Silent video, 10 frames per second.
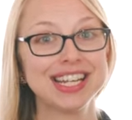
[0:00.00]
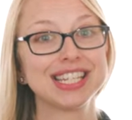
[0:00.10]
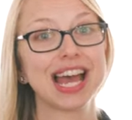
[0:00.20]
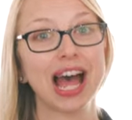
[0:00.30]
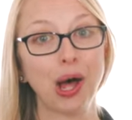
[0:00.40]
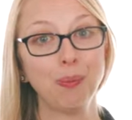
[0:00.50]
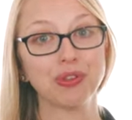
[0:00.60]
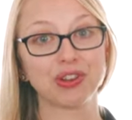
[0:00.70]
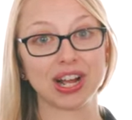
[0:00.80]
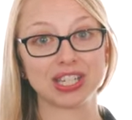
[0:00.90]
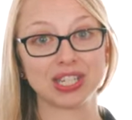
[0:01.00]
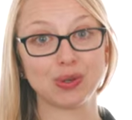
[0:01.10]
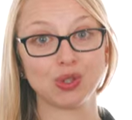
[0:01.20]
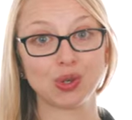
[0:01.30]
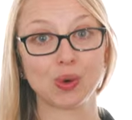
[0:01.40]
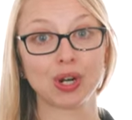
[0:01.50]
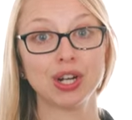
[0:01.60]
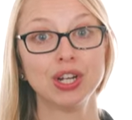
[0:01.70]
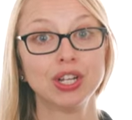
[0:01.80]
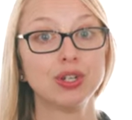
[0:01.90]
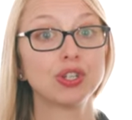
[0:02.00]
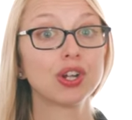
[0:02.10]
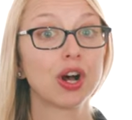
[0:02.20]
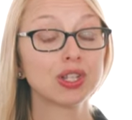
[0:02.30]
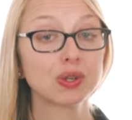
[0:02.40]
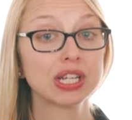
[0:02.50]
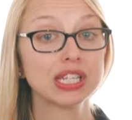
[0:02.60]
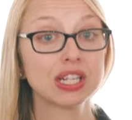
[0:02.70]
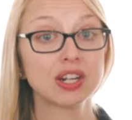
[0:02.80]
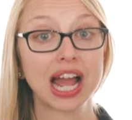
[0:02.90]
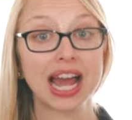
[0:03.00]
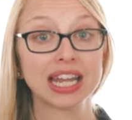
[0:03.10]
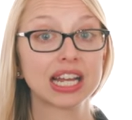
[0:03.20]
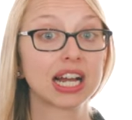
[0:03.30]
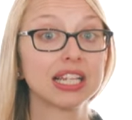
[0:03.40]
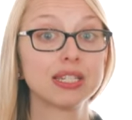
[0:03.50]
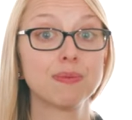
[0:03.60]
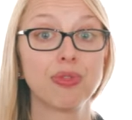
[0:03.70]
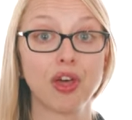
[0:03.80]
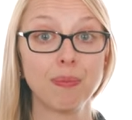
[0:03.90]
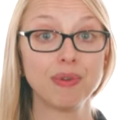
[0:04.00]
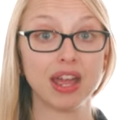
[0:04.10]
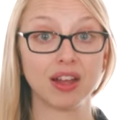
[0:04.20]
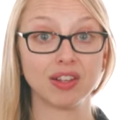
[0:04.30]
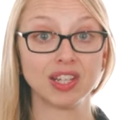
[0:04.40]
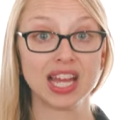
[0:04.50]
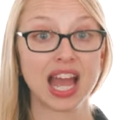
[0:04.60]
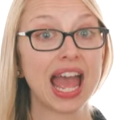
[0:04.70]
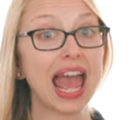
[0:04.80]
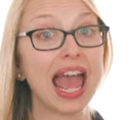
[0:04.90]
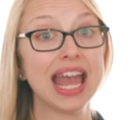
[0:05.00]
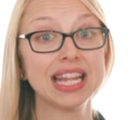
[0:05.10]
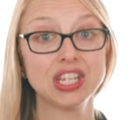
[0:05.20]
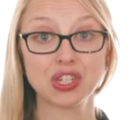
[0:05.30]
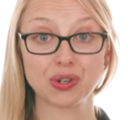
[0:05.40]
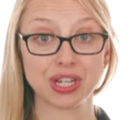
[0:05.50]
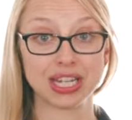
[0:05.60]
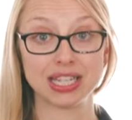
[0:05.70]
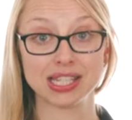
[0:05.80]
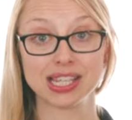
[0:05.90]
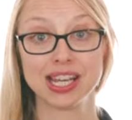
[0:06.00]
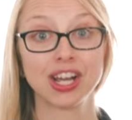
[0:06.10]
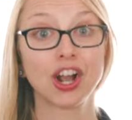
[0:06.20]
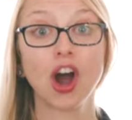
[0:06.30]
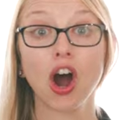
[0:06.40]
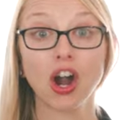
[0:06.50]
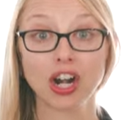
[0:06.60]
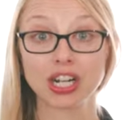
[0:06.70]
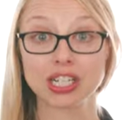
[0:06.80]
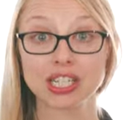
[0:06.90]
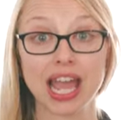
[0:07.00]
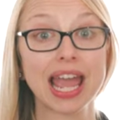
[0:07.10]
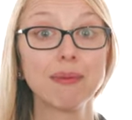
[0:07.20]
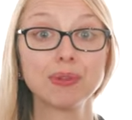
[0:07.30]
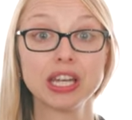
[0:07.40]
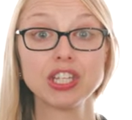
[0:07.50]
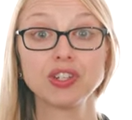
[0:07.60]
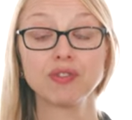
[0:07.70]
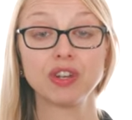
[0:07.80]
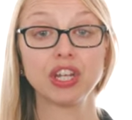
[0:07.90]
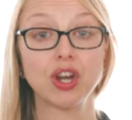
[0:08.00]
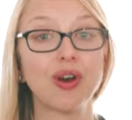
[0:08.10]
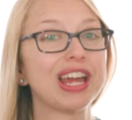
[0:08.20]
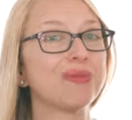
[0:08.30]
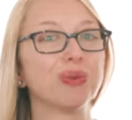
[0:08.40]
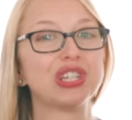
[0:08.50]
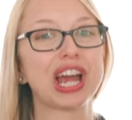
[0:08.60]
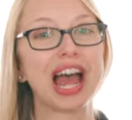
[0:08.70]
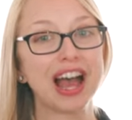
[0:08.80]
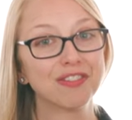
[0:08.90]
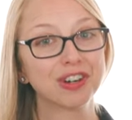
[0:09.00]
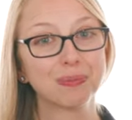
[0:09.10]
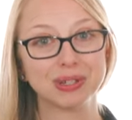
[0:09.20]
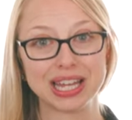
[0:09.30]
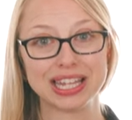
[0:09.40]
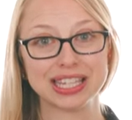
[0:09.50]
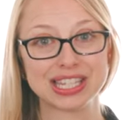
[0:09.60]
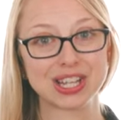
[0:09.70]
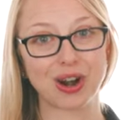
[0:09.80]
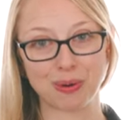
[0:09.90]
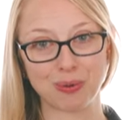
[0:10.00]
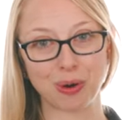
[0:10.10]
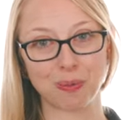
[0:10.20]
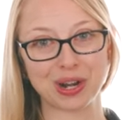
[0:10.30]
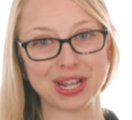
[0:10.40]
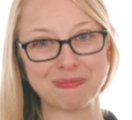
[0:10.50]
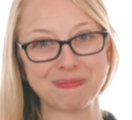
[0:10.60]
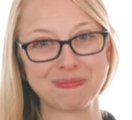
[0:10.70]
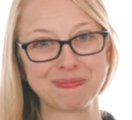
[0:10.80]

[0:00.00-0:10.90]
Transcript: To help with your S E O score, you should also consider adding a custom thumbnail, end screens, cards, and place your video in whichever playlists are appropriate.